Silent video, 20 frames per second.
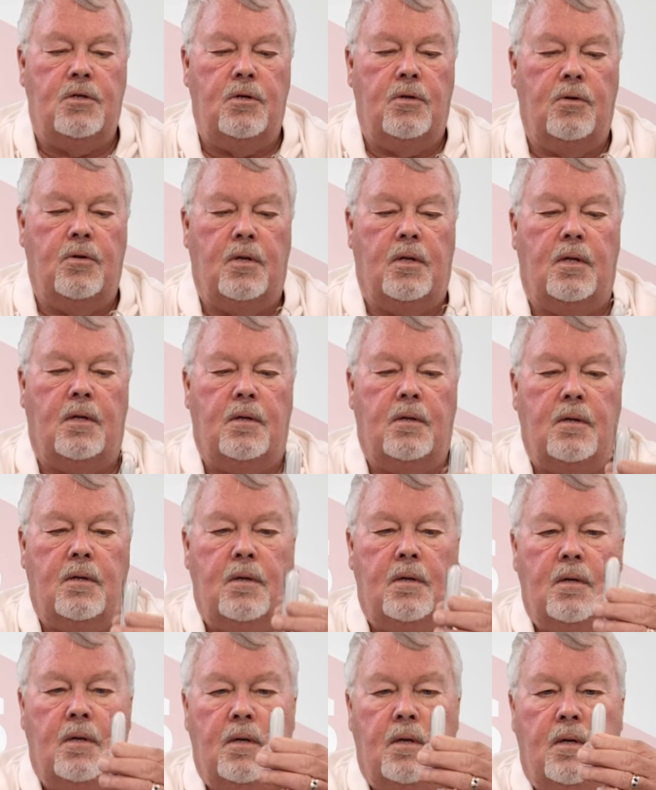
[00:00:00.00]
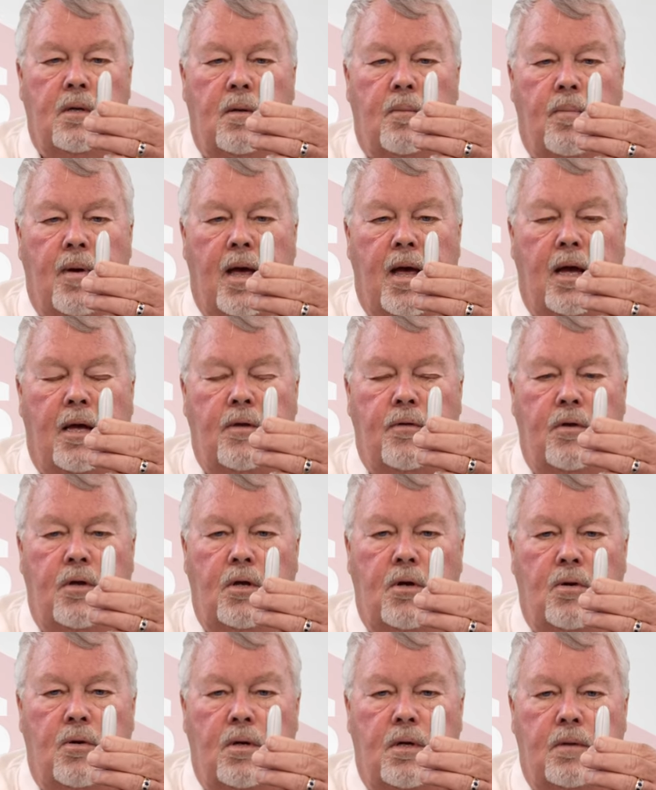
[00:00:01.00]
to the, the back of the
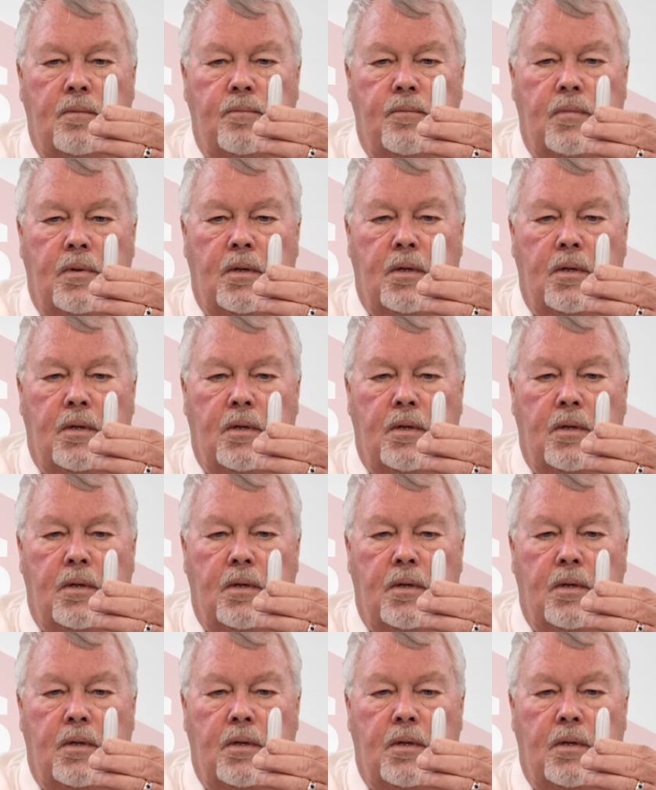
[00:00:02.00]
unit,